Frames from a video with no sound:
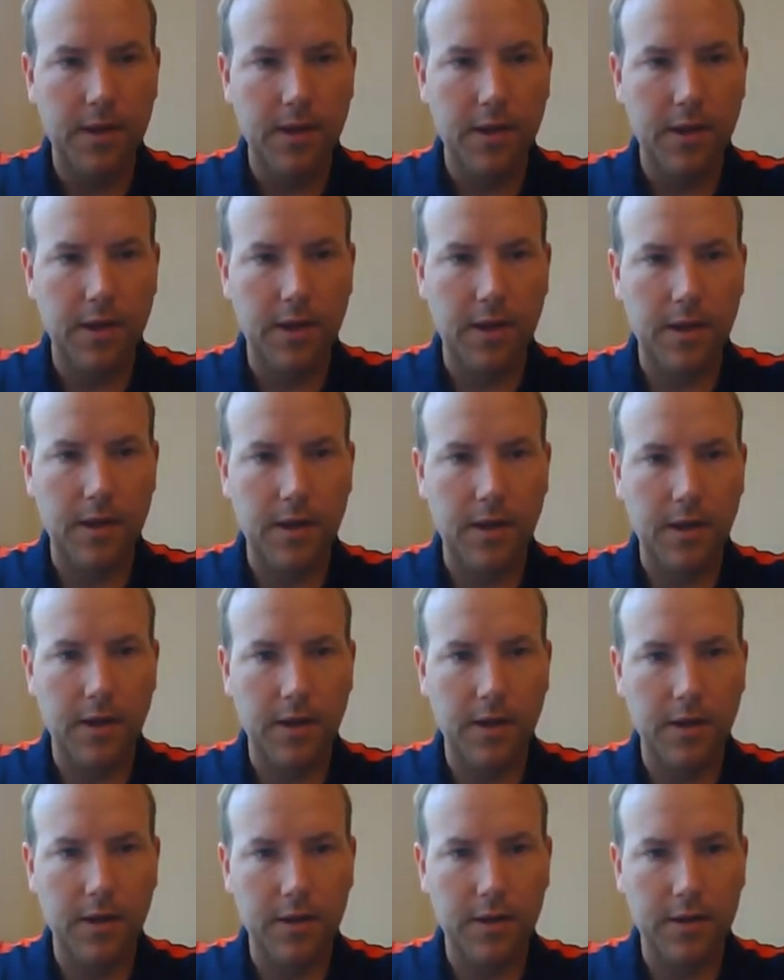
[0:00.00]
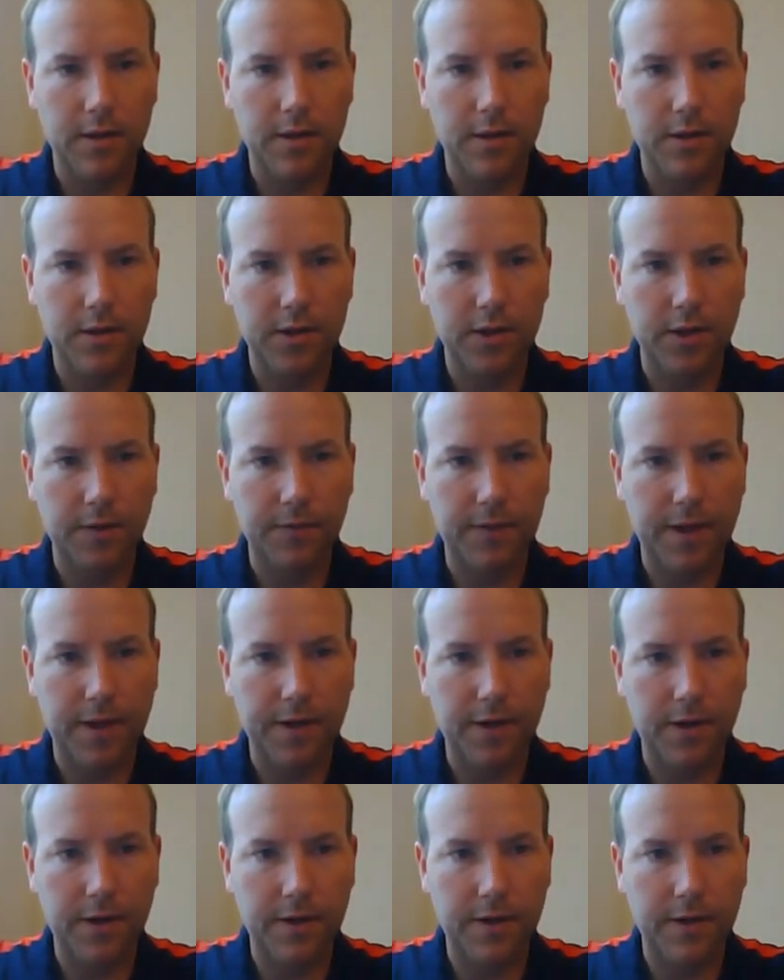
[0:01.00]
hit Shift
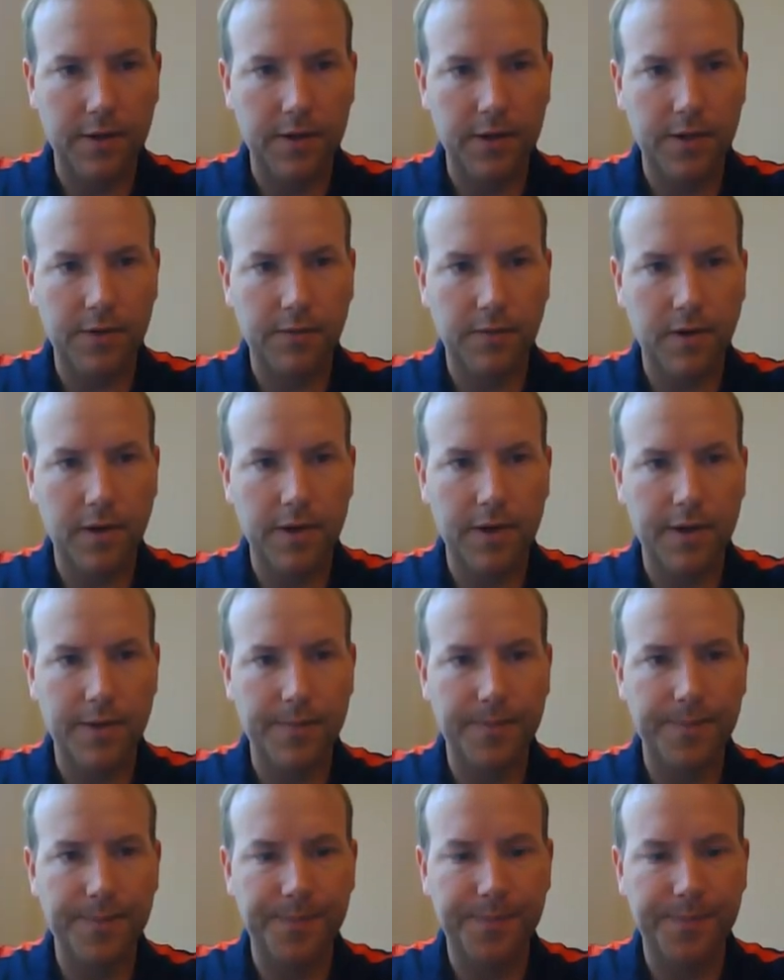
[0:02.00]
Enter to run it.